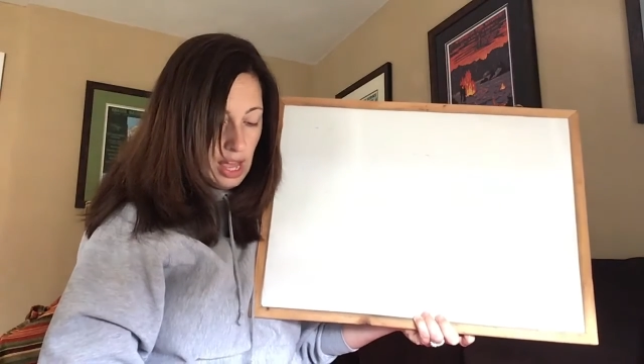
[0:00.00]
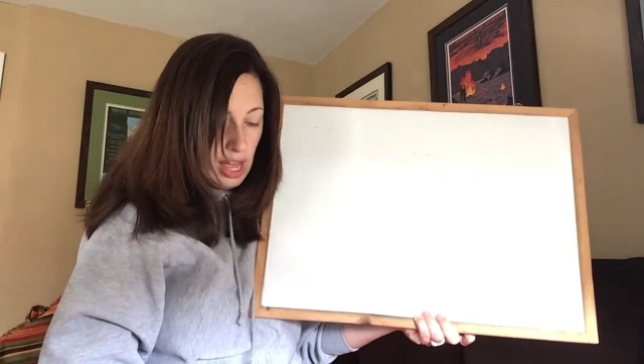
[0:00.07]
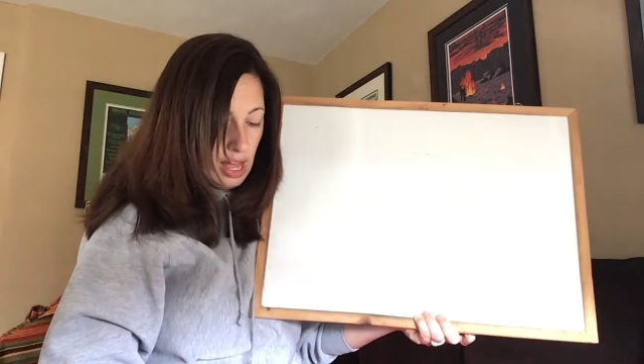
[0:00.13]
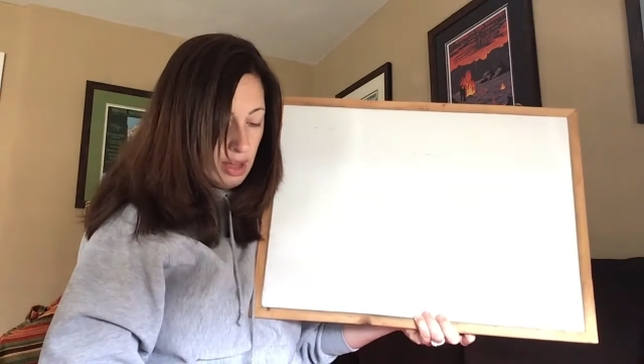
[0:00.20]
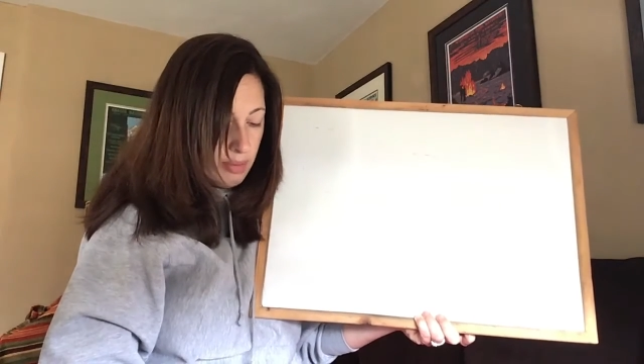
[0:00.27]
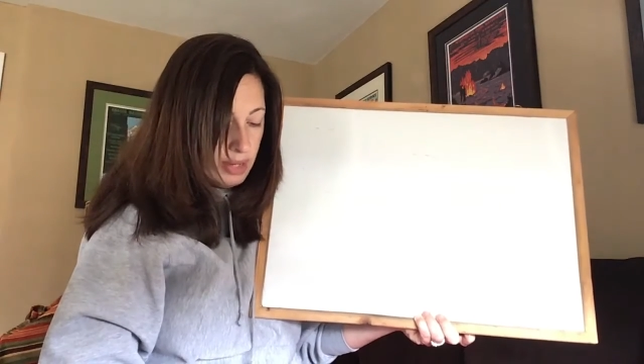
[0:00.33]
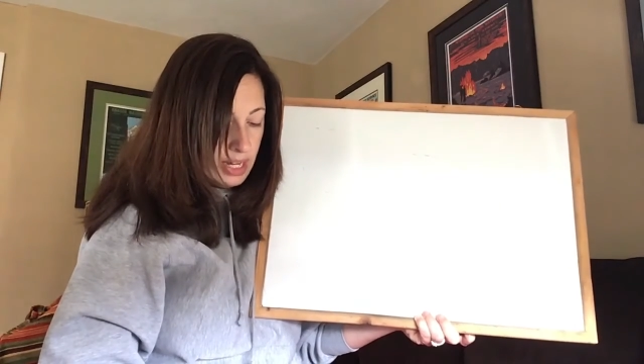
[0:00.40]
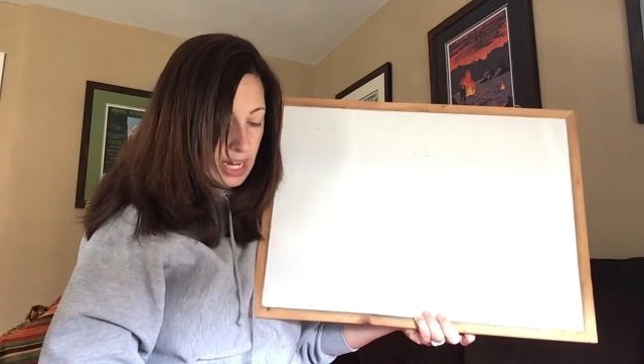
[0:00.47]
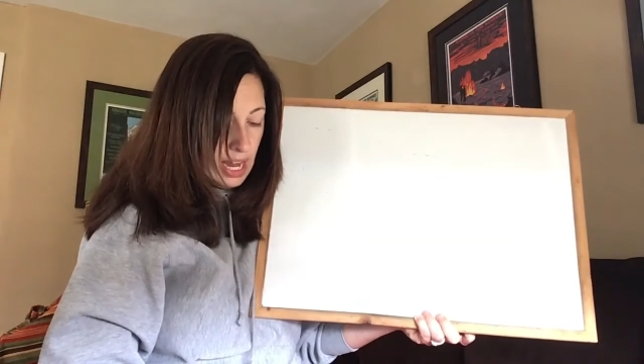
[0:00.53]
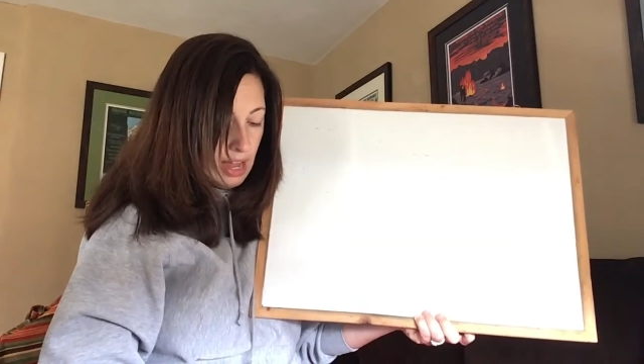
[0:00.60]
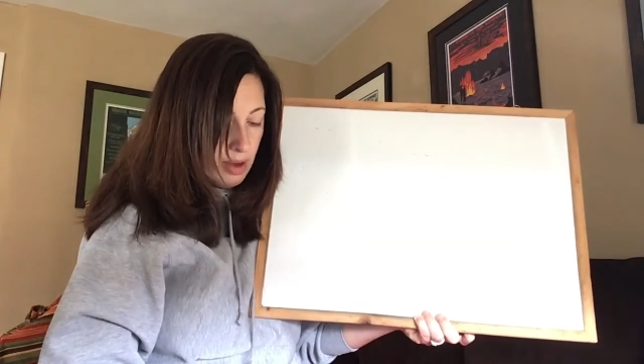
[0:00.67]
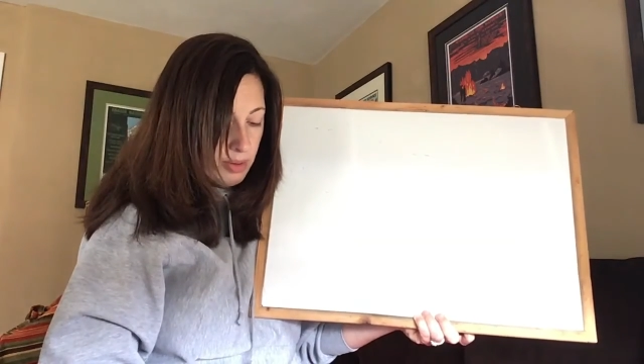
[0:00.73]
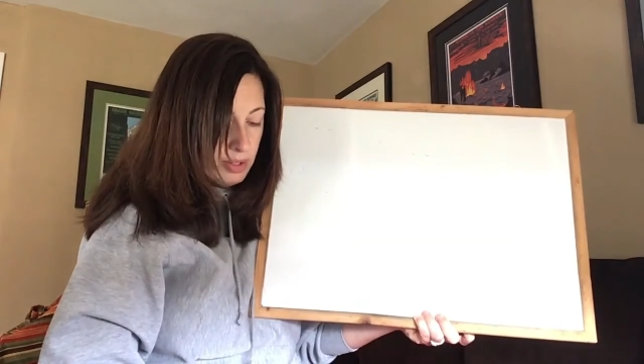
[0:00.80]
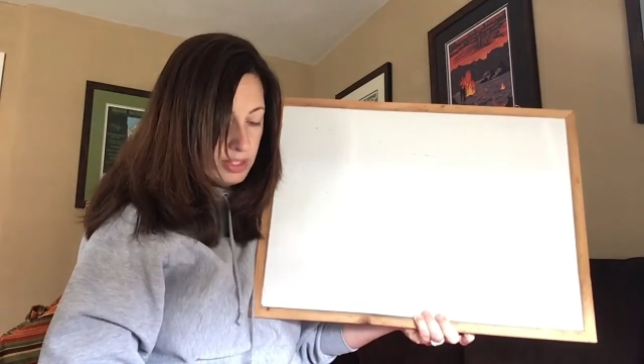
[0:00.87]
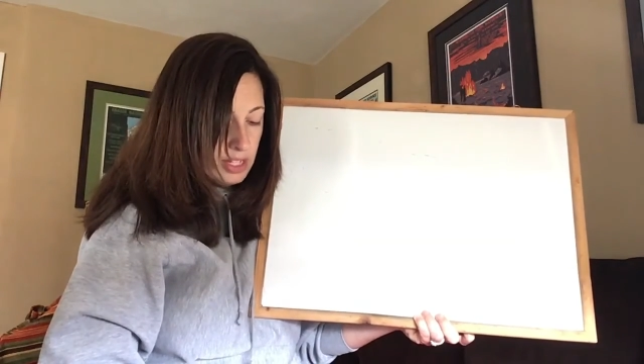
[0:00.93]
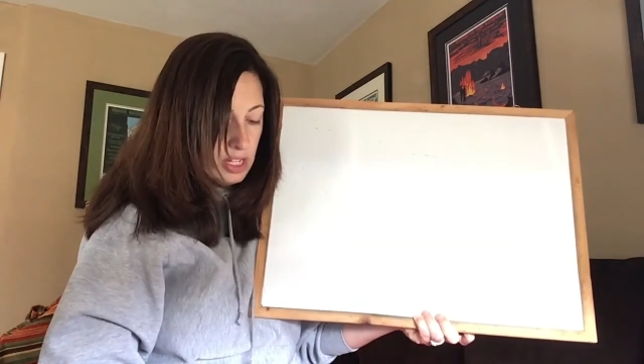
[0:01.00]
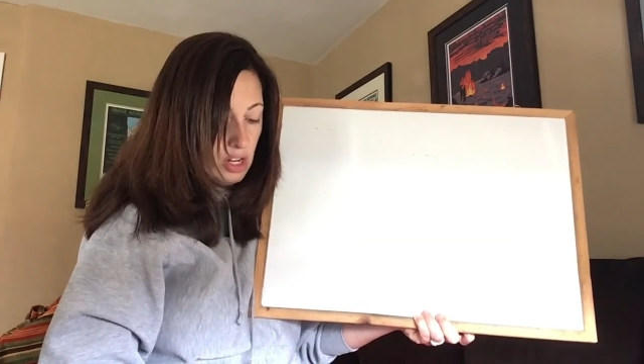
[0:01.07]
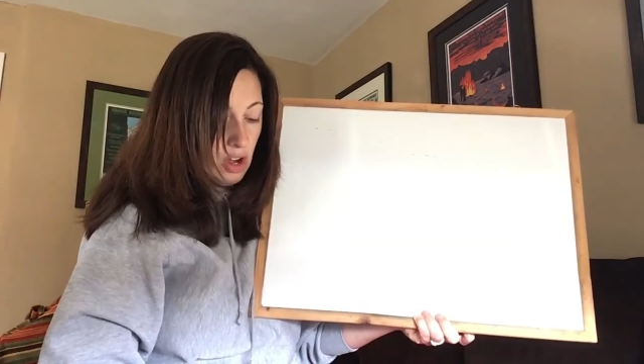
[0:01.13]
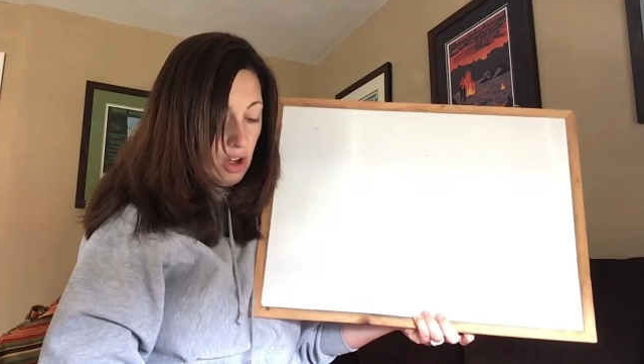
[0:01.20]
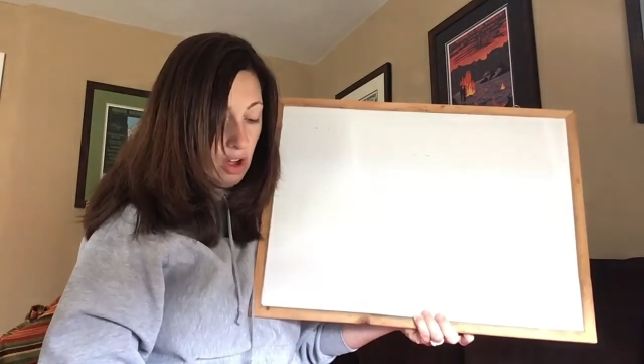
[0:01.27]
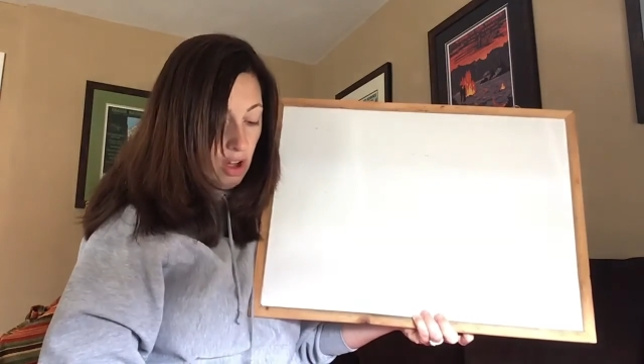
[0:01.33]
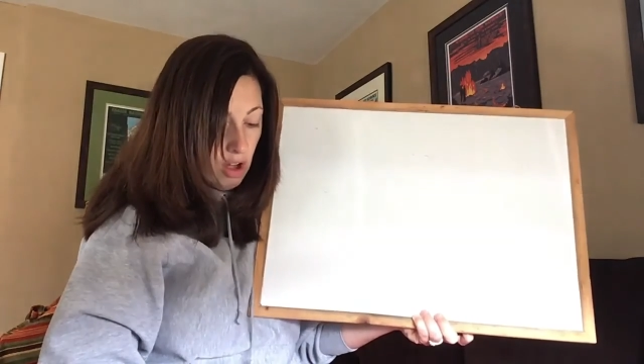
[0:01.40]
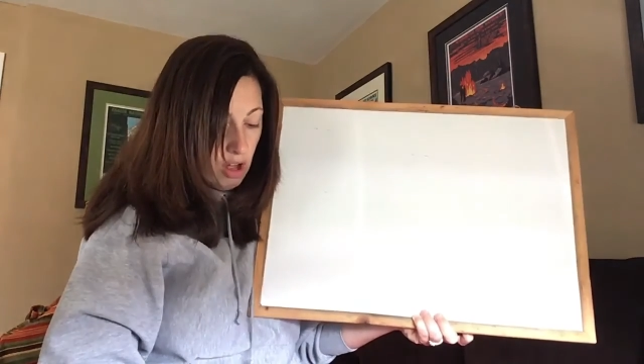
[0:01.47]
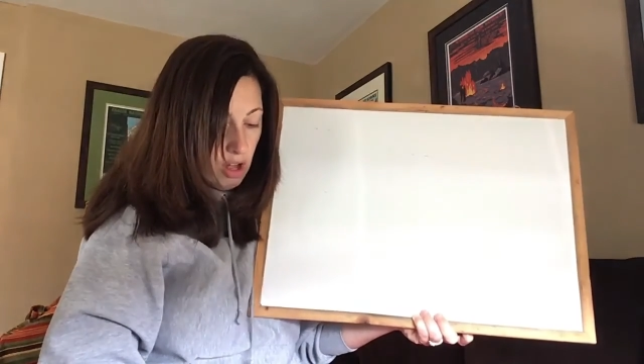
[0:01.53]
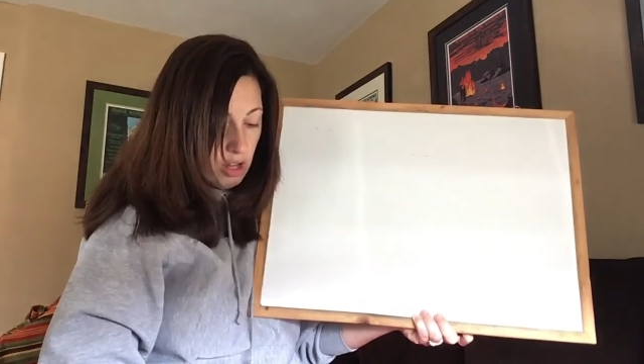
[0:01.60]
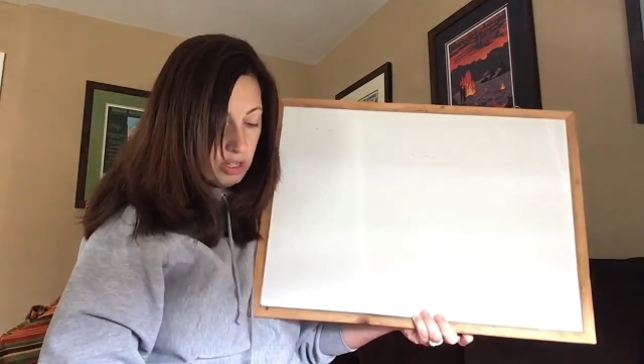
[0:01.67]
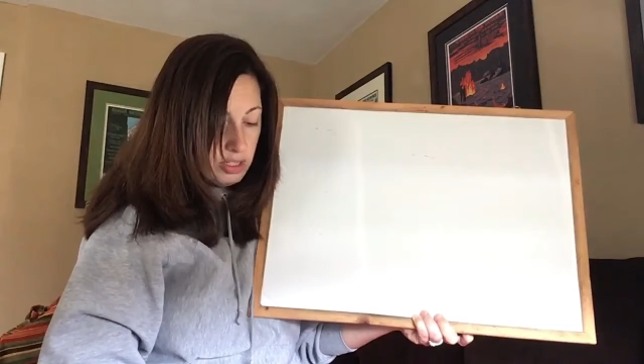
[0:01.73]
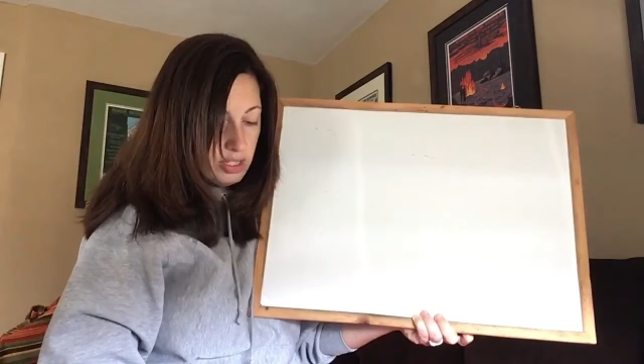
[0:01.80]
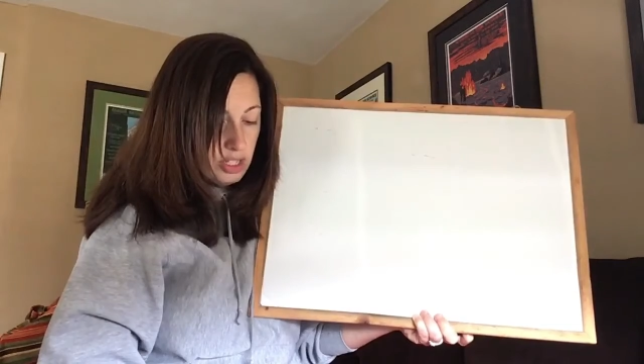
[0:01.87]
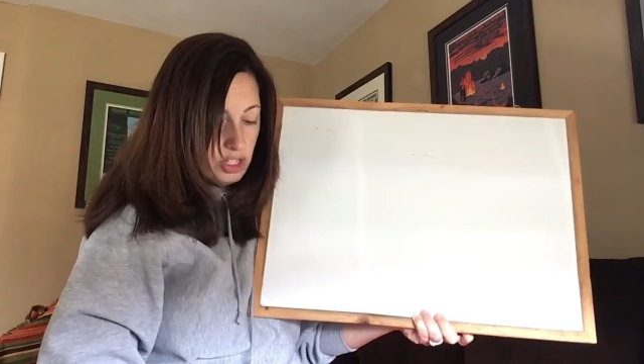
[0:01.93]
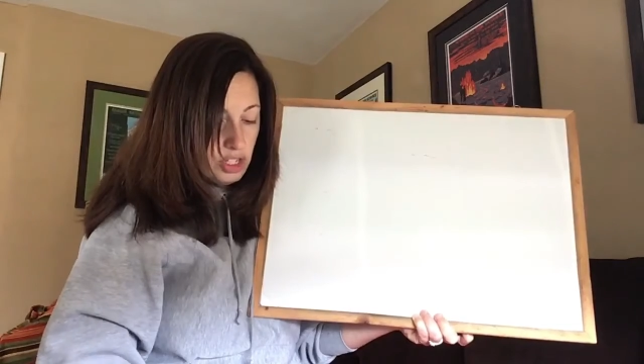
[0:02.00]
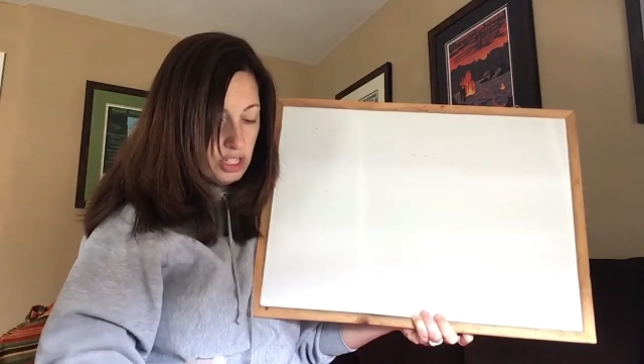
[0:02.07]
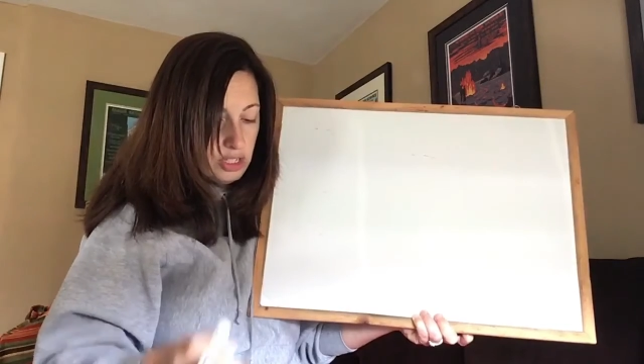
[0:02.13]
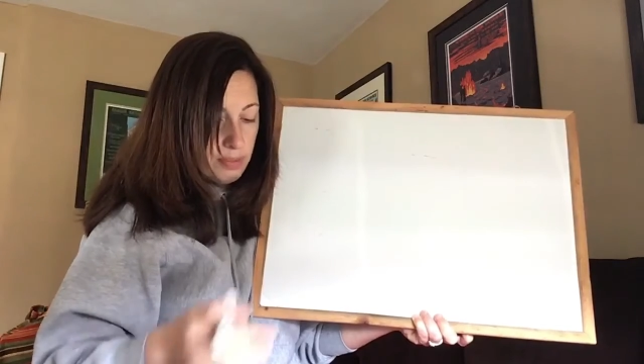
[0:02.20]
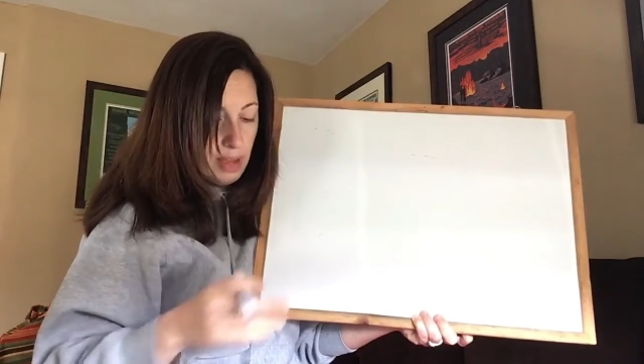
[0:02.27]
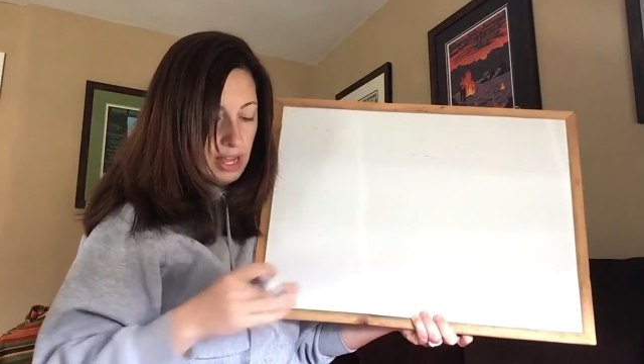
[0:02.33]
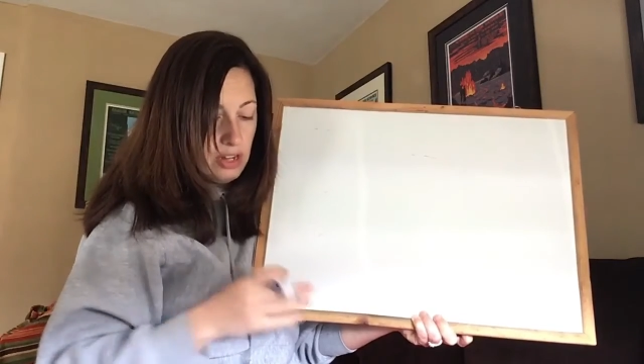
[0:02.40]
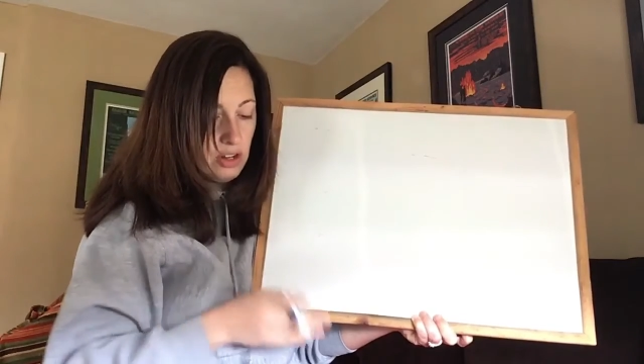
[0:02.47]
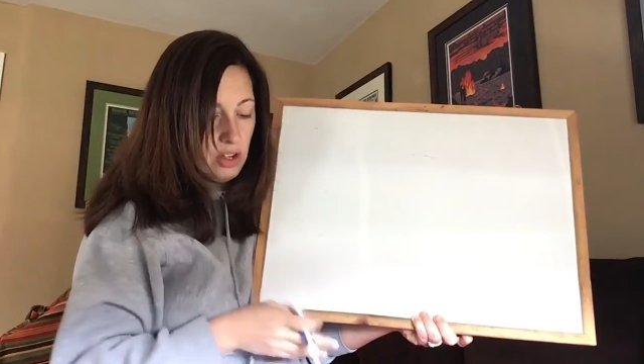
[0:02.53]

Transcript: How many hours in all did she spend